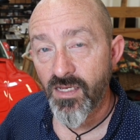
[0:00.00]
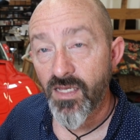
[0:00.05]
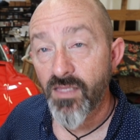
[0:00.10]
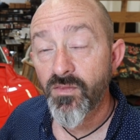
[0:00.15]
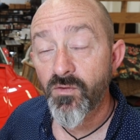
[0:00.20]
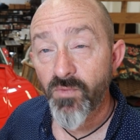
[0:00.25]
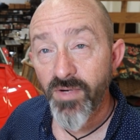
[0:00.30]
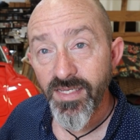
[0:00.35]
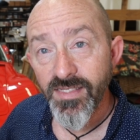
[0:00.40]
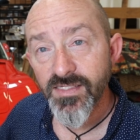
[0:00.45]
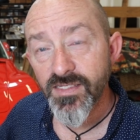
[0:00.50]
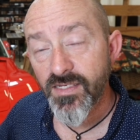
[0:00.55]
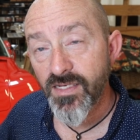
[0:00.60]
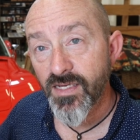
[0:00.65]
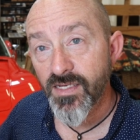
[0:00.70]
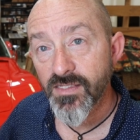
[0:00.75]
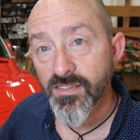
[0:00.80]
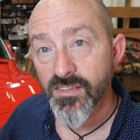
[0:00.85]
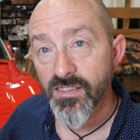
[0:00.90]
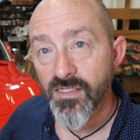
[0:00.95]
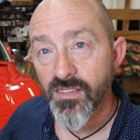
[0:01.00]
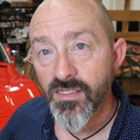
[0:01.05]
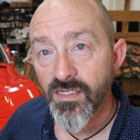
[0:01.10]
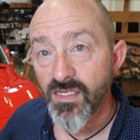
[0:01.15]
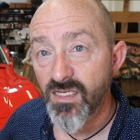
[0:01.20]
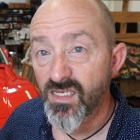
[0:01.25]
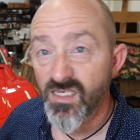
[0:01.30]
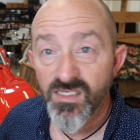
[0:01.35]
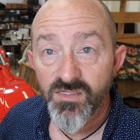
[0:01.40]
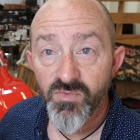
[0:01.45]
And the reason is,
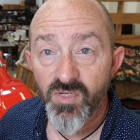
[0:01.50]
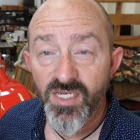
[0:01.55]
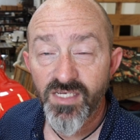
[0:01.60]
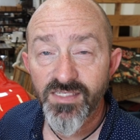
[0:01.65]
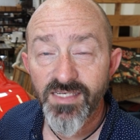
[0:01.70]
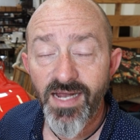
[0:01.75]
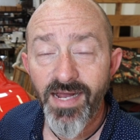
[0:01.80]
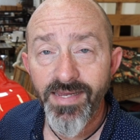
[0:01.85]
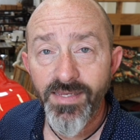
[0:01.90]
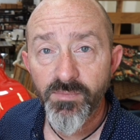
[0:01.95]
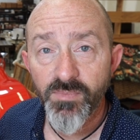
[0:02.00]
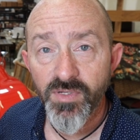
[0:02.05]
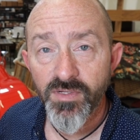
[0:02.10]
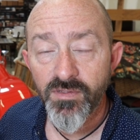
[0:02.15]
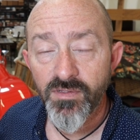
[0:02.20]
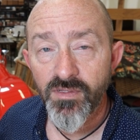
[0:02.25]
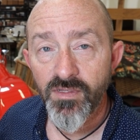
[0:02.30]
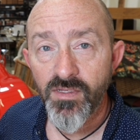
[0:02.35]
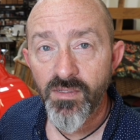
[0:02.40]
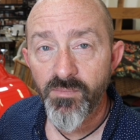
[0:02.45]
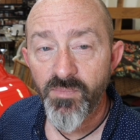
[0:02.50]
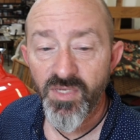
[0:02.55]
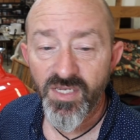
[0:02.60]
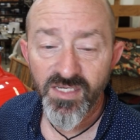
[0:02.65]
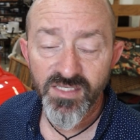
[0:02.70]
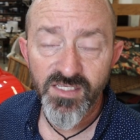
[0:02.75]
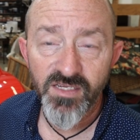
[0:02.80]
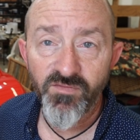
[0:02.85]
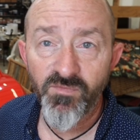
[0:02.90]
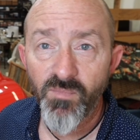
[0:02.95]
is because hype,
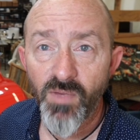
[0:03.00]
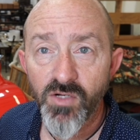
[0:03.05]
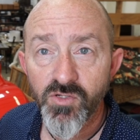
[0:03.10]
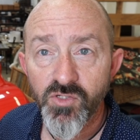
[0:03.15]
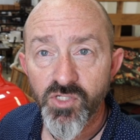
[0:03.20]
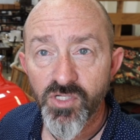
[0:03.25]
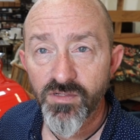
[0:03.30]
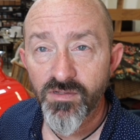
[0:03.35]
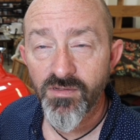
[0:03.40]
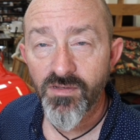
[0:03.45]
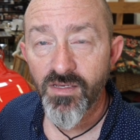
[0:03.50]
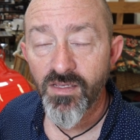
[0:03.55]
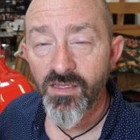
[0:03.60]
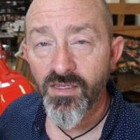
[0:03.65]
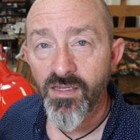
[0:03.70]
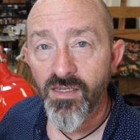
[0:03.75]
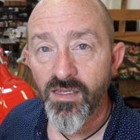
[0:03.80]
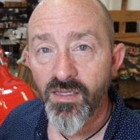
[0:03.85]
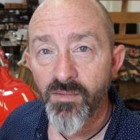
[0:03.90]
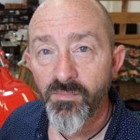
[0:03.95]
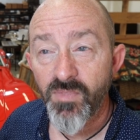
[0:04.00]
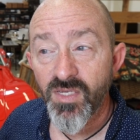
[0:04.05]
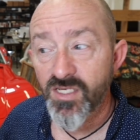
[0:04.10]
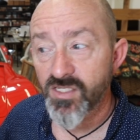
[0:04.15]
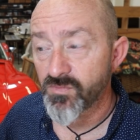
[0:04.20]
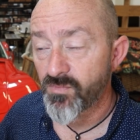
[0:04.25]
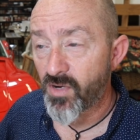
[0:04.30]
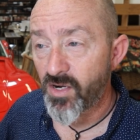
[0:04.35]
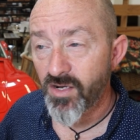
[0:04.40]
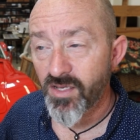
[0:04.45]
because of motion,
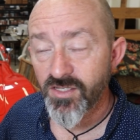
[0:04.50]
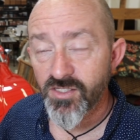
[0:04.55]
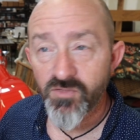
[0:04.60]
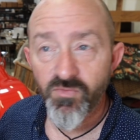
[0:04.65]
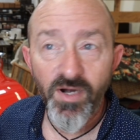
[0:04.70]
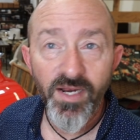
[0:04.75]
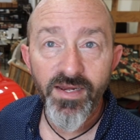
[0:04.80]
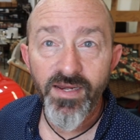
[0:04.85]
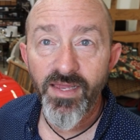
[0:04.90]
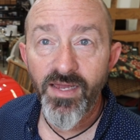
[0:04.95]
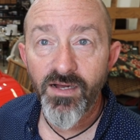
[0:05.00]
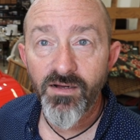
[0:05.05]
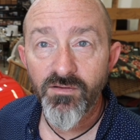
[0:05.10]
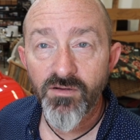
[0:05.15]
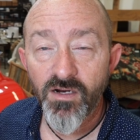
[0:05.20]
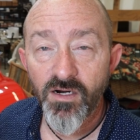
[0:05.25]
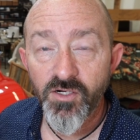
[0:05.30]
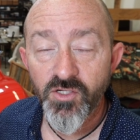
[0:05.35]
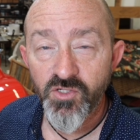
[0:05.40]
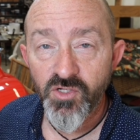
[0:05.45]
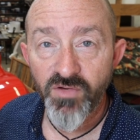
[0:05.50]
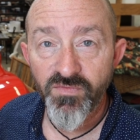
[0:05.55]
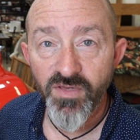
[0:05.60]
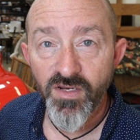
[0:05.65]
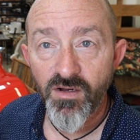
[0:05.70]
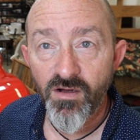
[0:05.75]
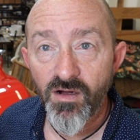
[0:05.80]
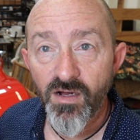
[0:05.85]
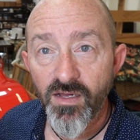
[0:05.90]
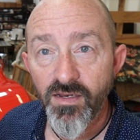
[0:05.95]
because markets right now are
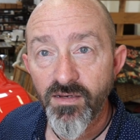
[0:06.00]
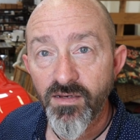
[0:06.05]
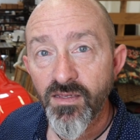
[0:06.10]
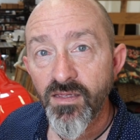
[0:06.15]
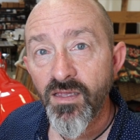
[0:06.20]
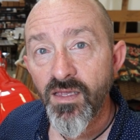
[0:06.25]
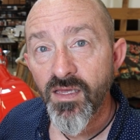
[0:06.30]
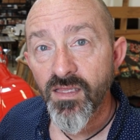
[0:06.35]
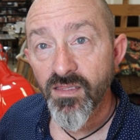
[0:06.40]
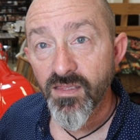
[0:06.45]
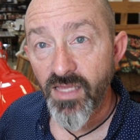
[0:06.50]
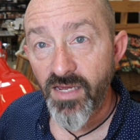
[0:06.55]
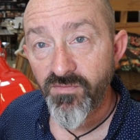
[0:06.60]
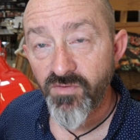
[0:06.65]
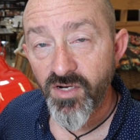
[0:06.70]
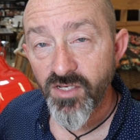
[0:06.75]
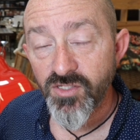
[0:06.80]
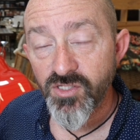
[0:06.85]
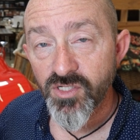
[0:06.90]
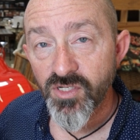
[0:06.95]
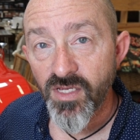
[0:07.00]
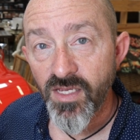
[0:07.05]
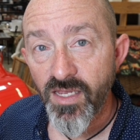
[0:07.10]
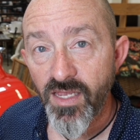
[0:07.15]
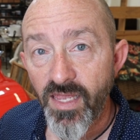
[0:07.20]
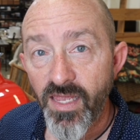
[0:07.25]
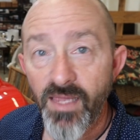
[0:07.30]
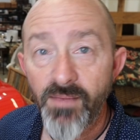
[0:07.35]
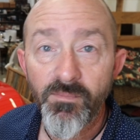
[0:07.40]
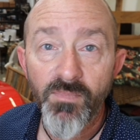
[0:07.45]
driven on leverage
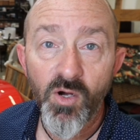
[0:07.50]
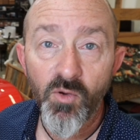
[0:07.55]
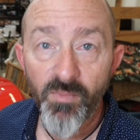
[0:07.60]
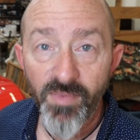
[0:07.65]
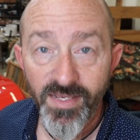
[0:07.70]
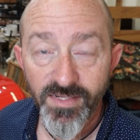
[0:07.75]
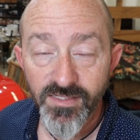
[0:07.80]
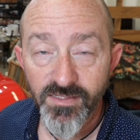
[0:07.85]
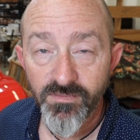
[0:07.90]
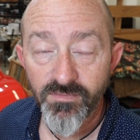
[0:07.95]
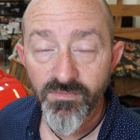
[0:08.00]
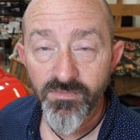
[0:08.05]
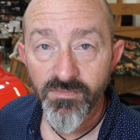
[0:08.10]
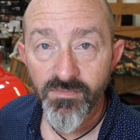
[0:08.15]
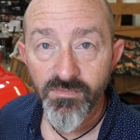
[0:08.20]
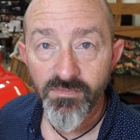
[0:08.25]
and momentum.